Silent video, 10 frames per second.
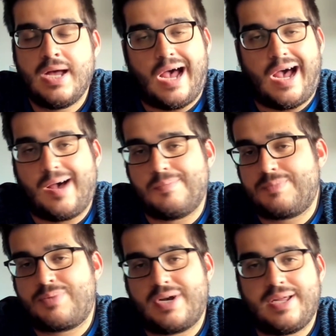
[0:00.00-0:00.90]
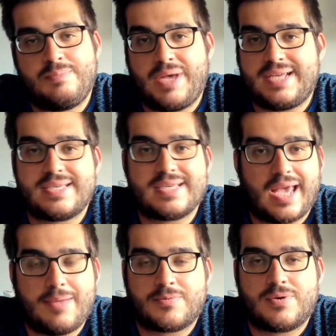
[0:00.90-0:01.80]
But pretty basic
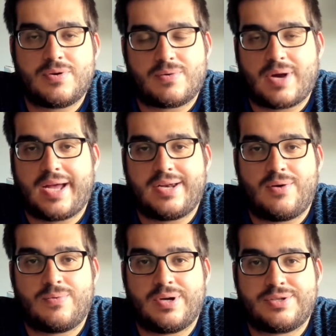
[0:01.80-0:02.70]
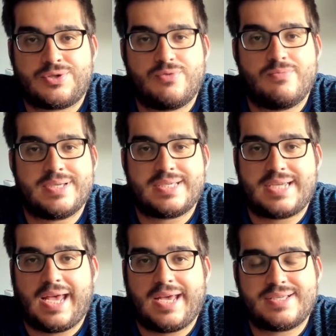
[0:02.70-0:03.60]
game from Cucurella. No real true
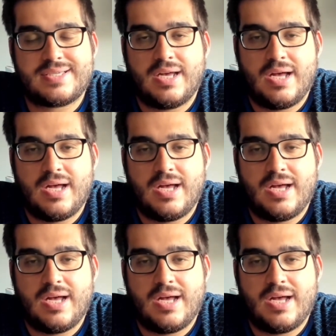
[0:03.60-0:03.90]
mistakes.